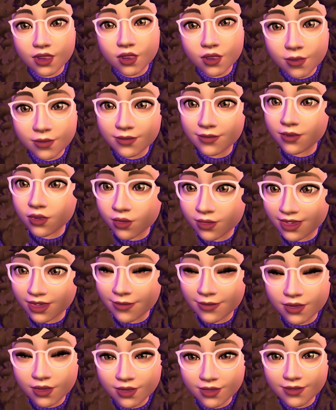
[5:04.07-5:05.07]
know those
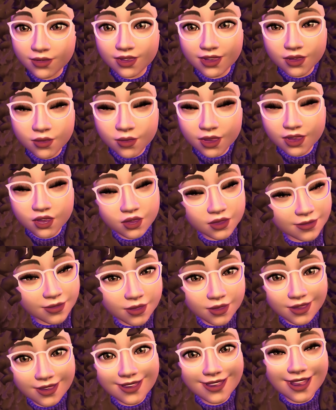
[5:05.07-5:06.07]
can be useful as well. So if
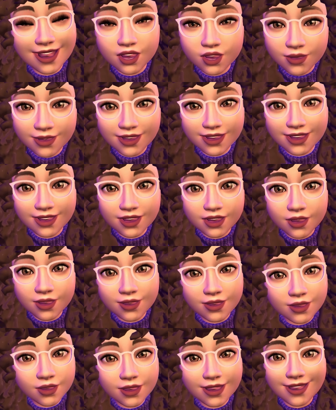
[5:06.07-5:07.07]
you're interested in
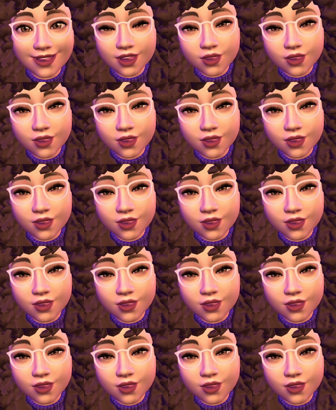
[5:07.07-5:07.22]
those,